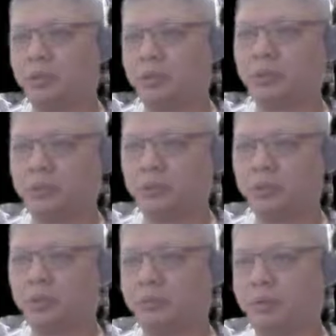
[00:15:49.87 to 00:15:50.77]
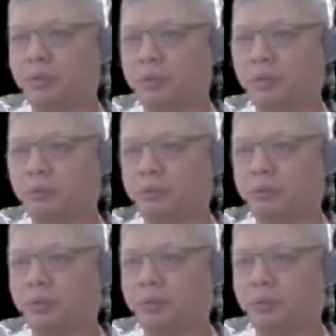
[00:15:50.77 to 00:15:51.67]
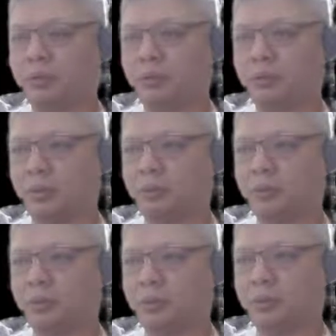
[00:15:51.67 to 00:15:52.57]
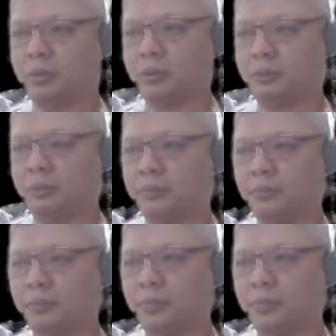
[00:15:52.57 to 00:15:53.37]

because the red chariot would threaten to capture the